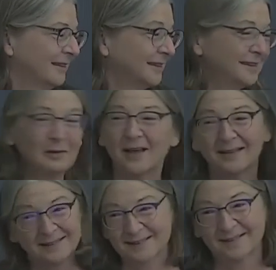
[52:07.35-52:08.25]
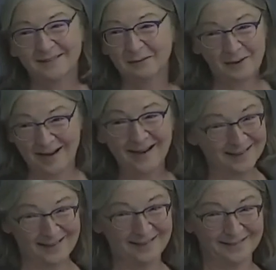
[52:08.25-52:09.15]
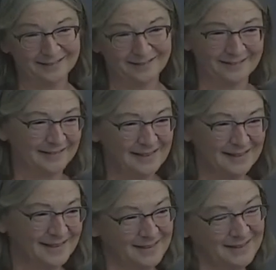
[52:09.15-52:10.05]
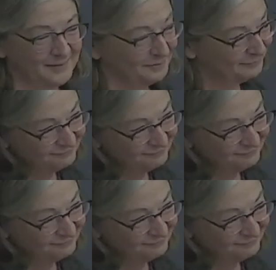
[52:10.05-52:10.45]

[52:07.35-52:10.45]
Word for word: And so that's what I need. It's,